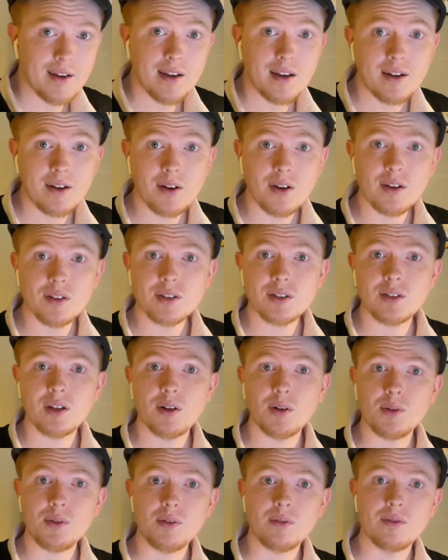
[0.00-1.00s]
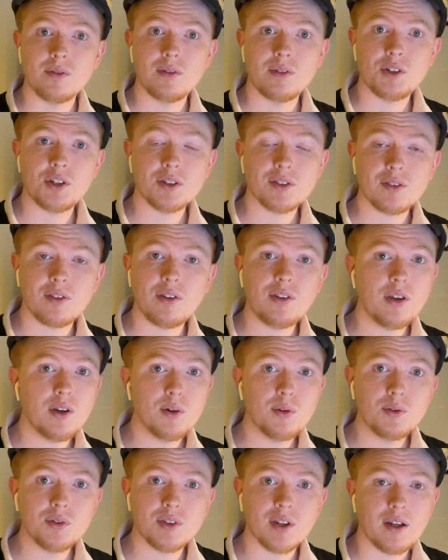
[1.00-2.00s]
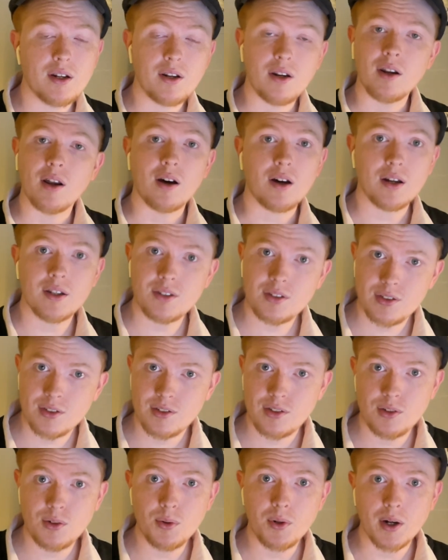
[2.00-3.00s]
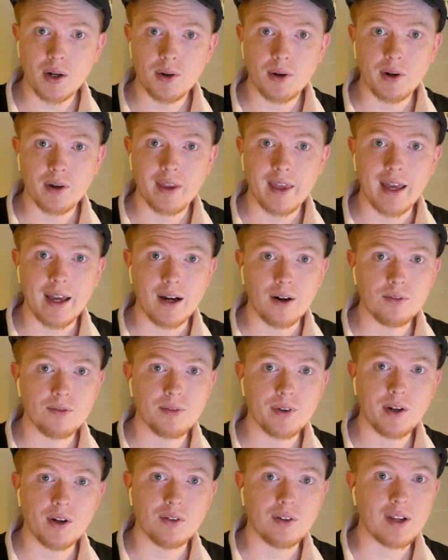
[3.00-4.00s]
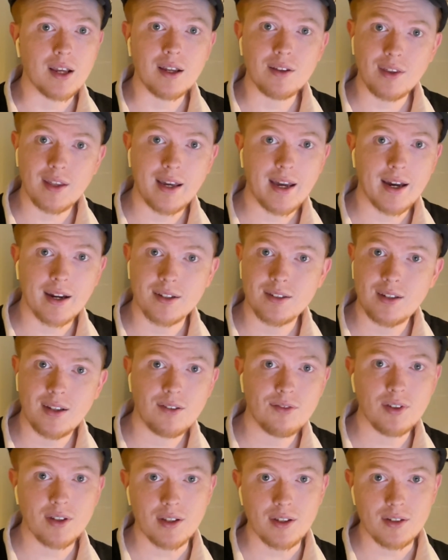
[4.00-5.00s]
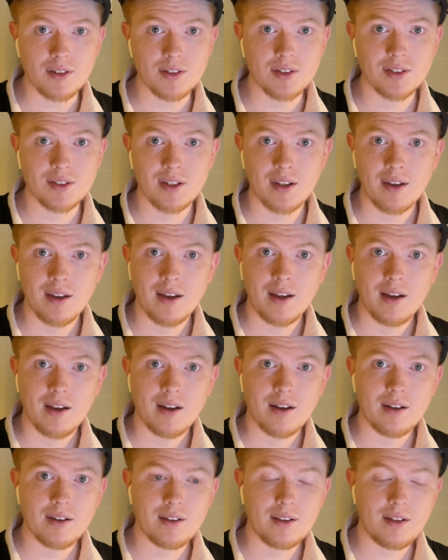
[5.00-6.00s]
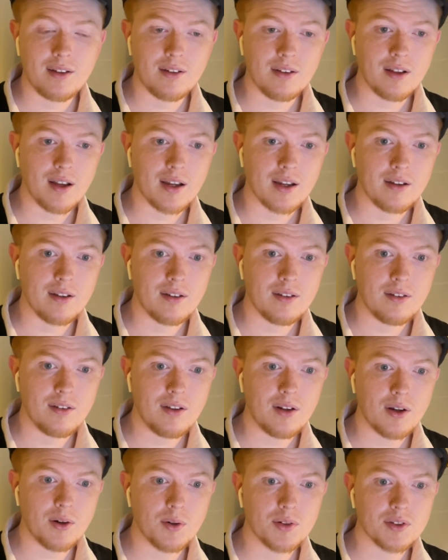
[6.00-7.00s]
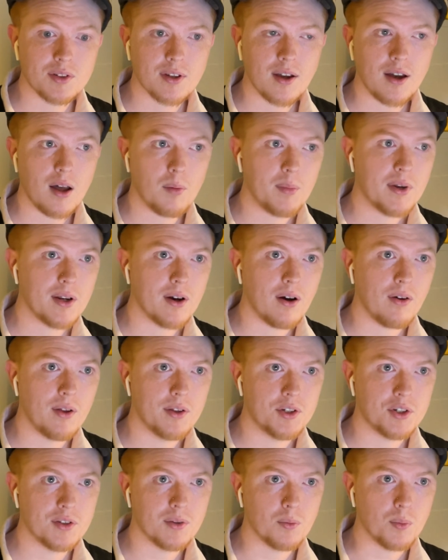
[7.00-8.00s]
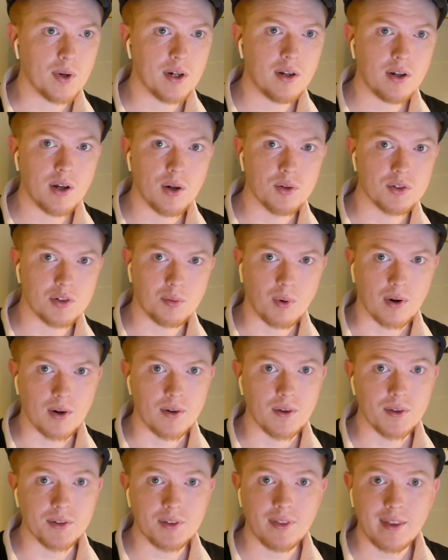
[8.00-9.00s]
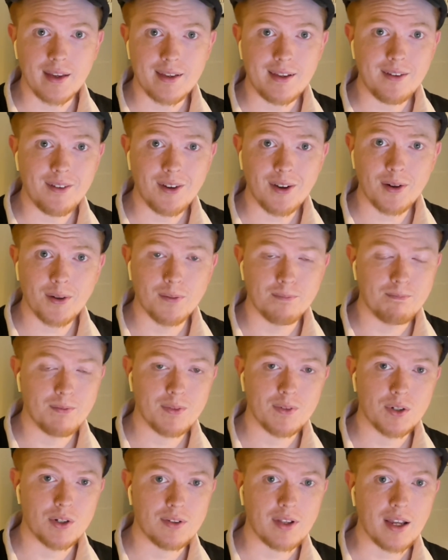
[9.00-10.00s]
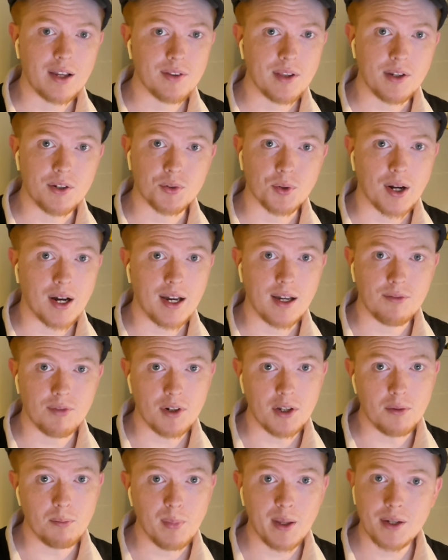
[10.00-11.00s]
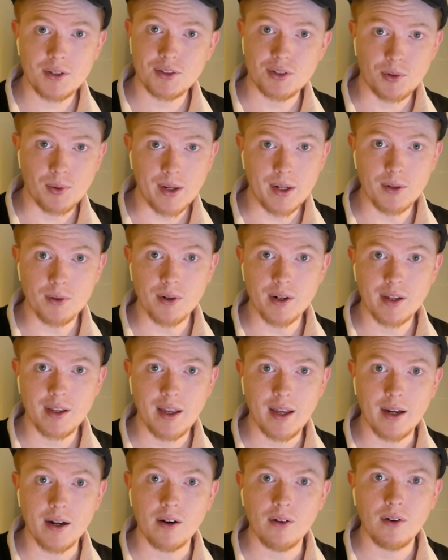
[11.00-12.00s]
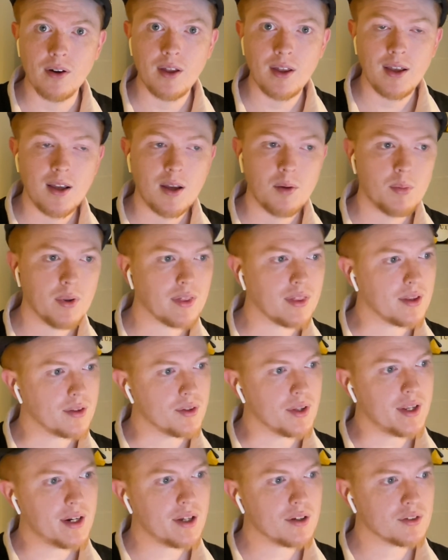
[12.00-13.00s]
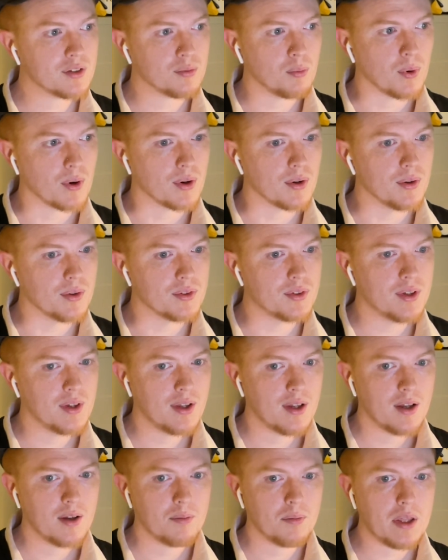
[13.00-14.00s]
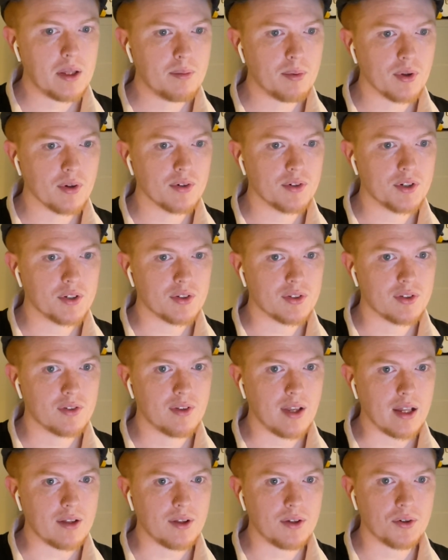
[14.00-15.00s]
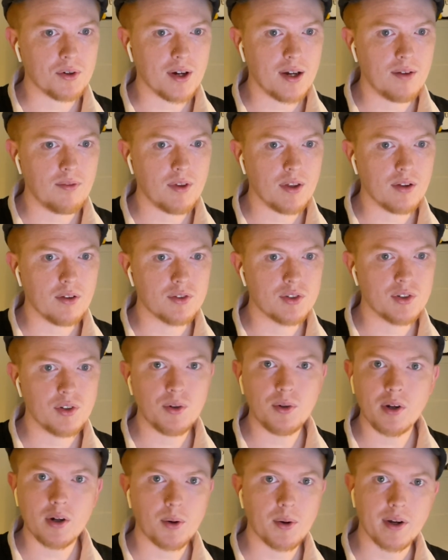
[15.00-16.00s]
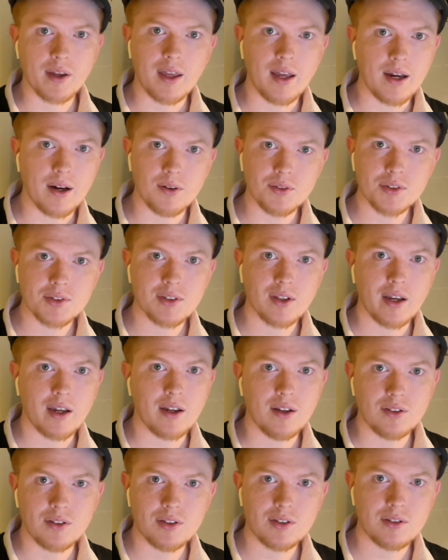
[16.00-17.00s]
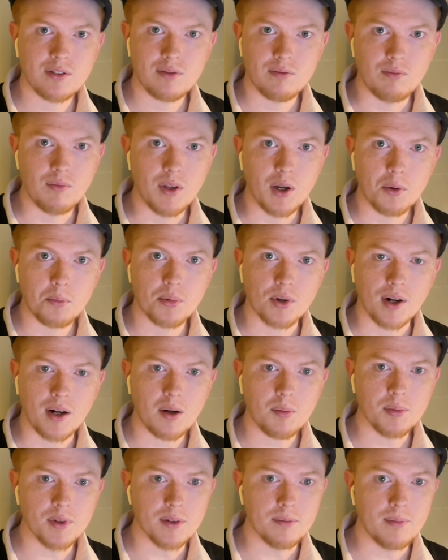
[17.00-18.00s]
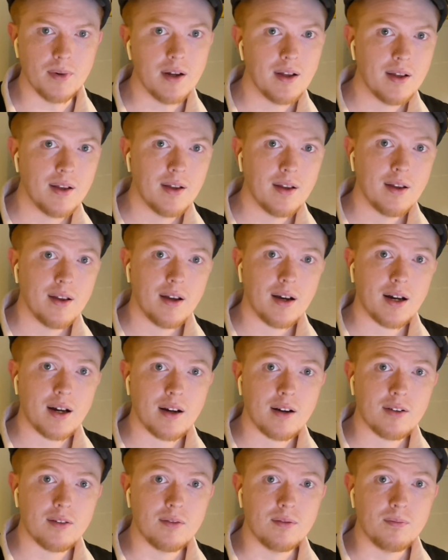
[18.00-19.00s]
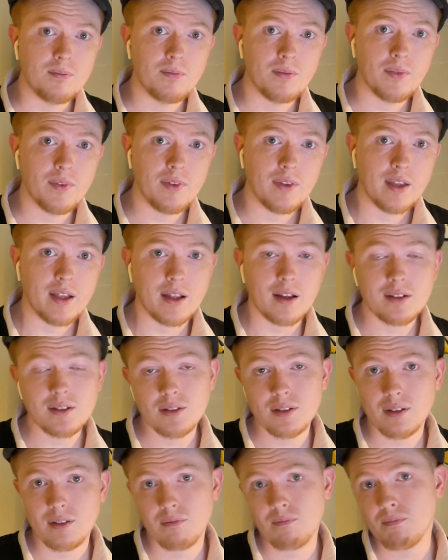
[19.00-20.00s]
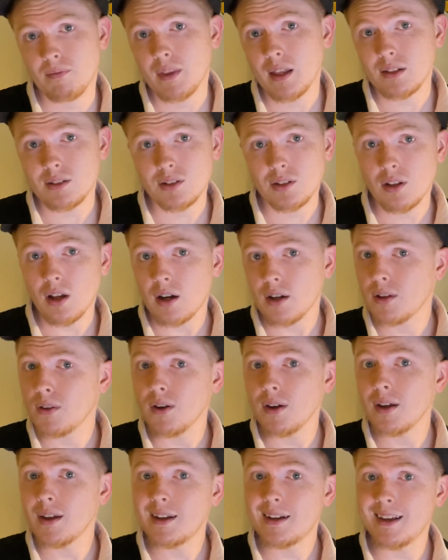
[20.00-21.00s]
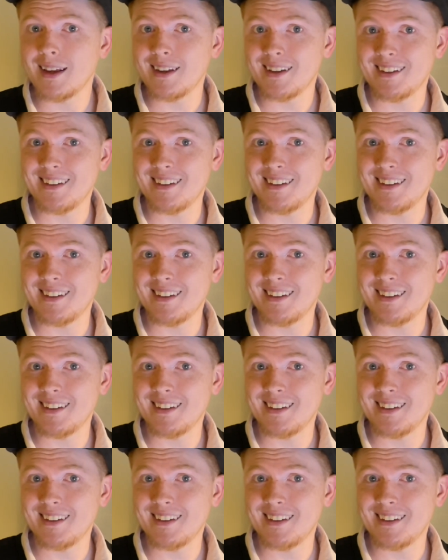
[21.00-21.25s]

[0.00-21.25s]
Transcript: And also, just use a non-sudo account for your daily activities. And it's common knowledge in the Windows world that you don't daily drive an administrator account. But in the Linux world, people are just daily driving sudo accounts like it's no problem. That's not good.